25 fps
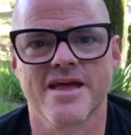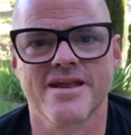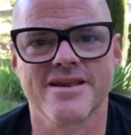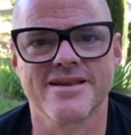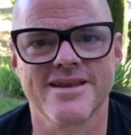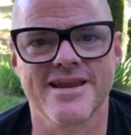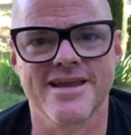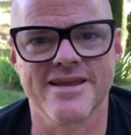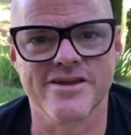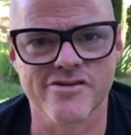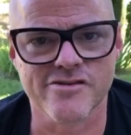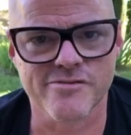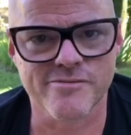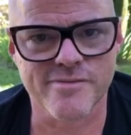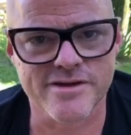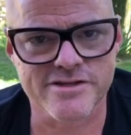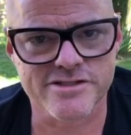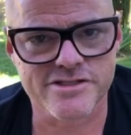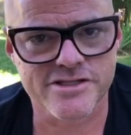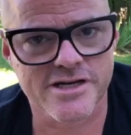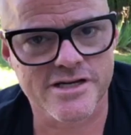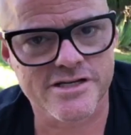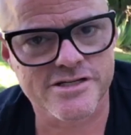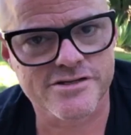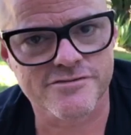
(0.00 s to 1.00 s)
Let your
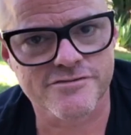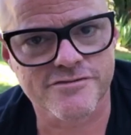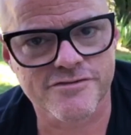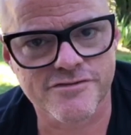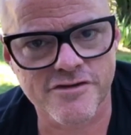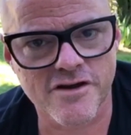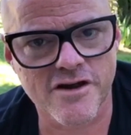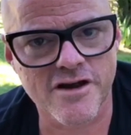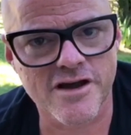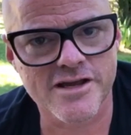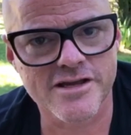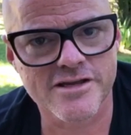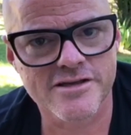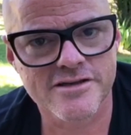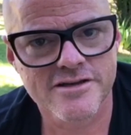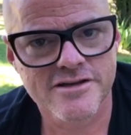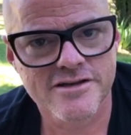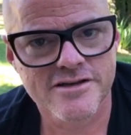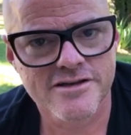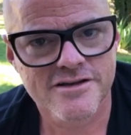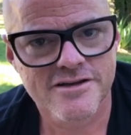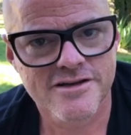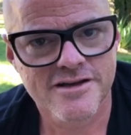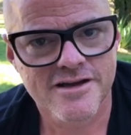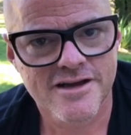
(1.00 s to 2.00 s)
imagination fly
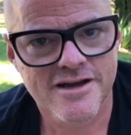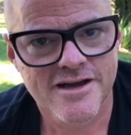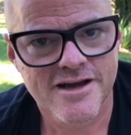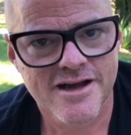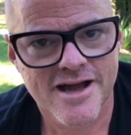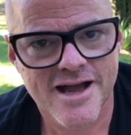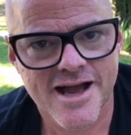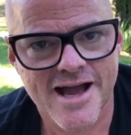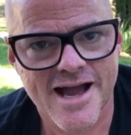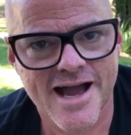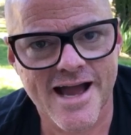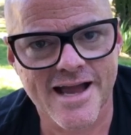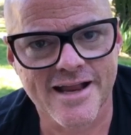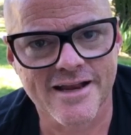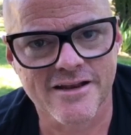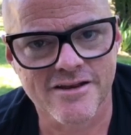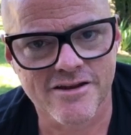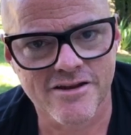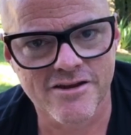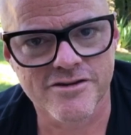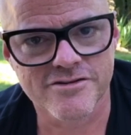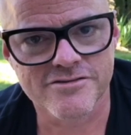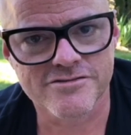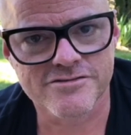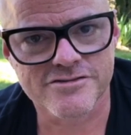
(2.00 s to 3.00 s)
and
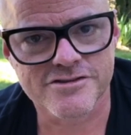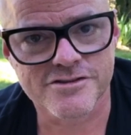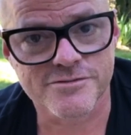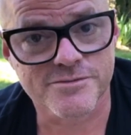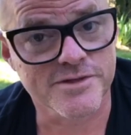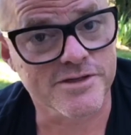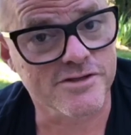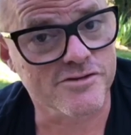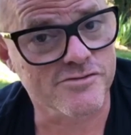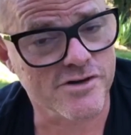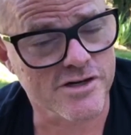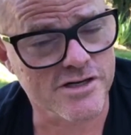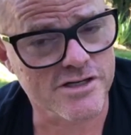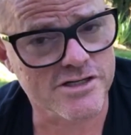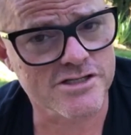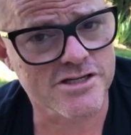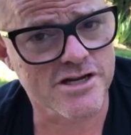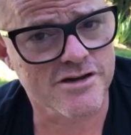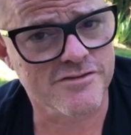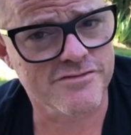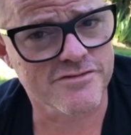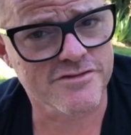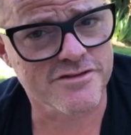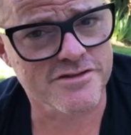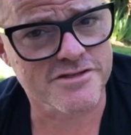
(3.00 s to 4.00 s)
learn to be a great
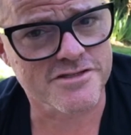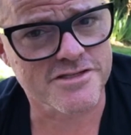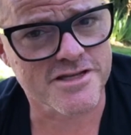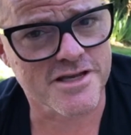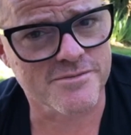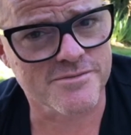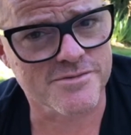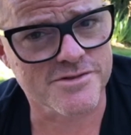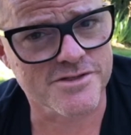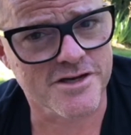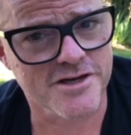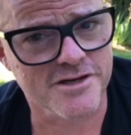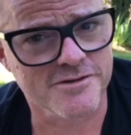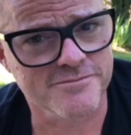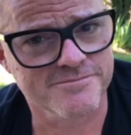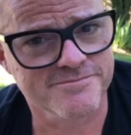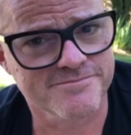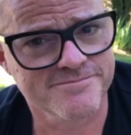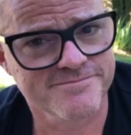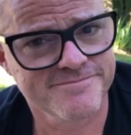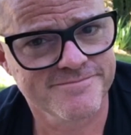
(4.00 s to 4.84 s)
chef at the same time.